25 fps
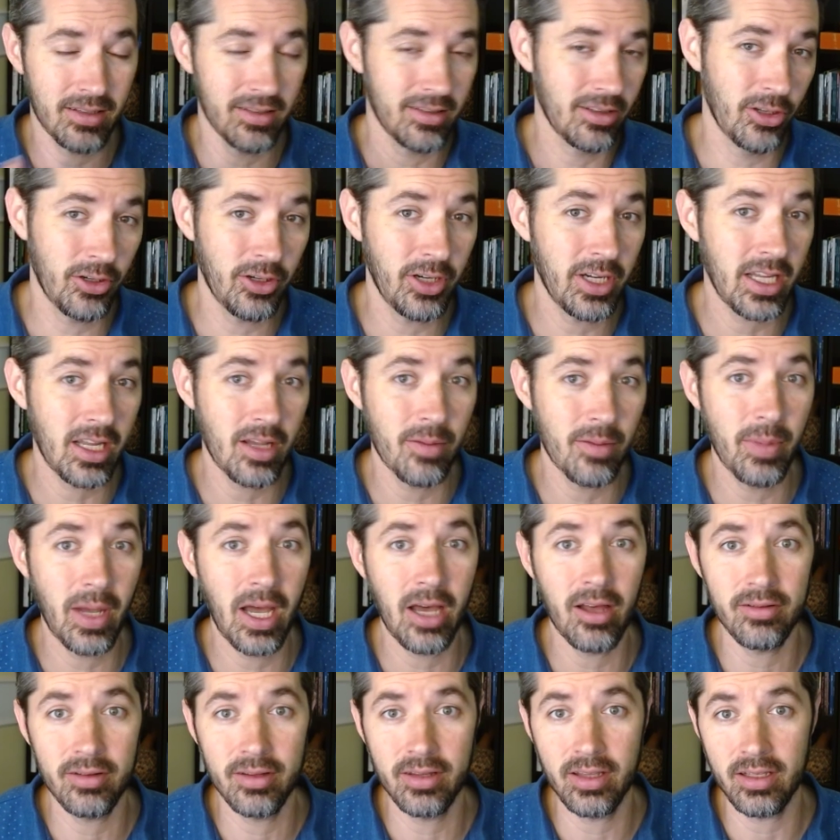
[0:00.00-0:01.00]
learning
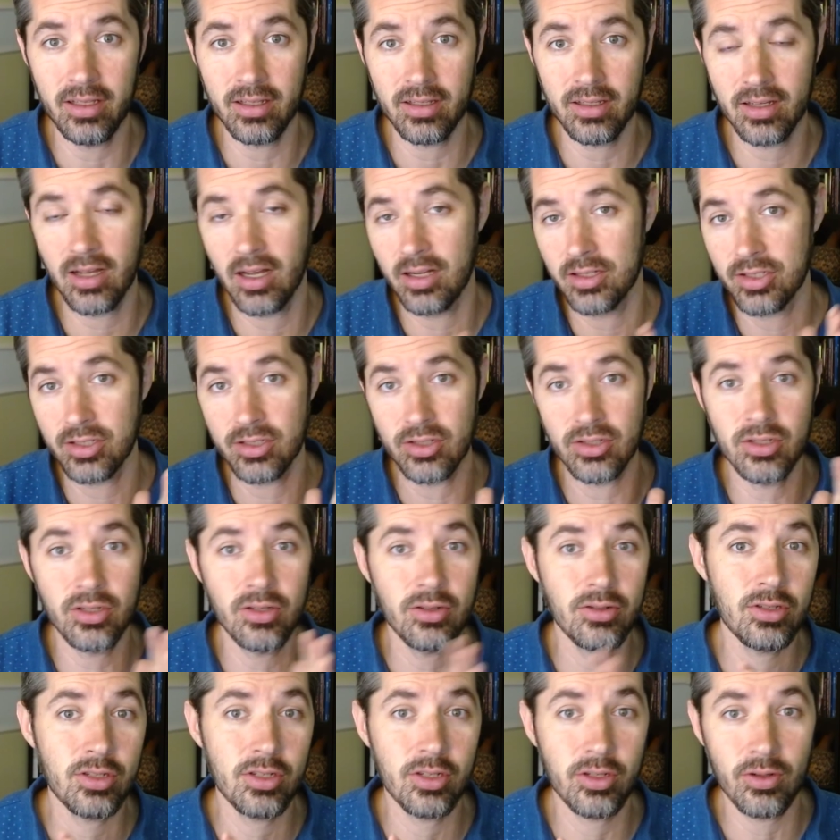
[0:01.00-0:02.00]
about the
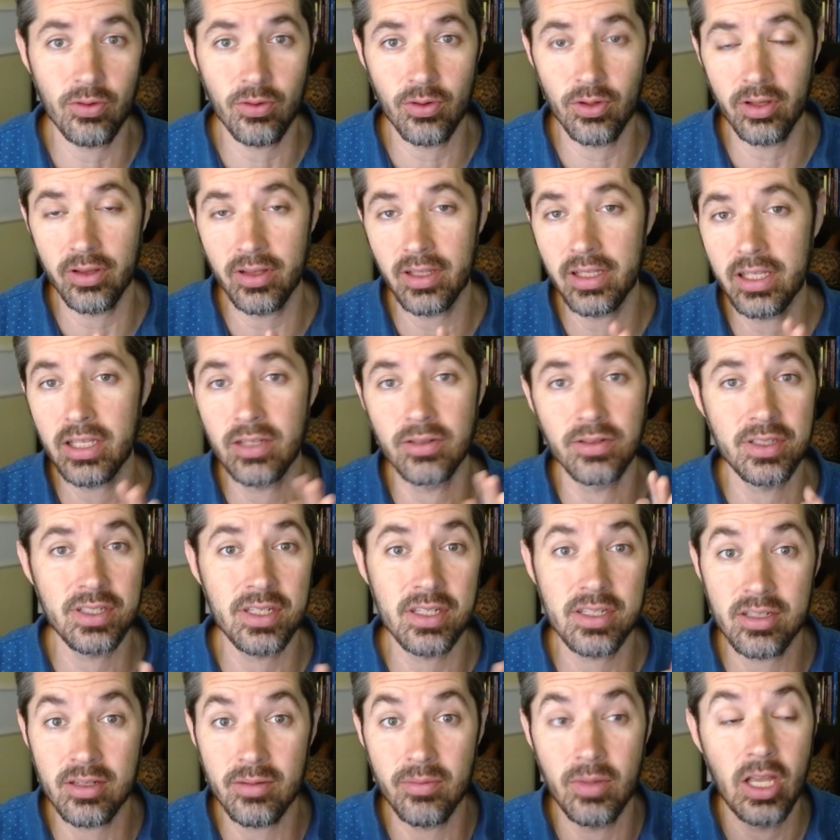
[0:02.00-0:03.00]
Constitution or legal
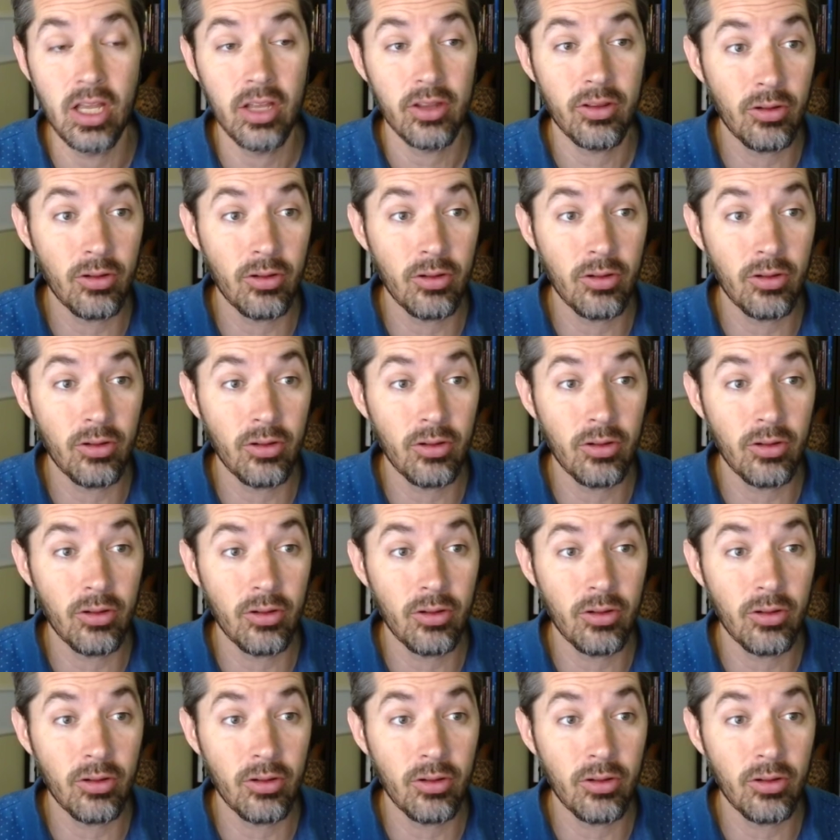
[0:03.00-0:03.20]
system.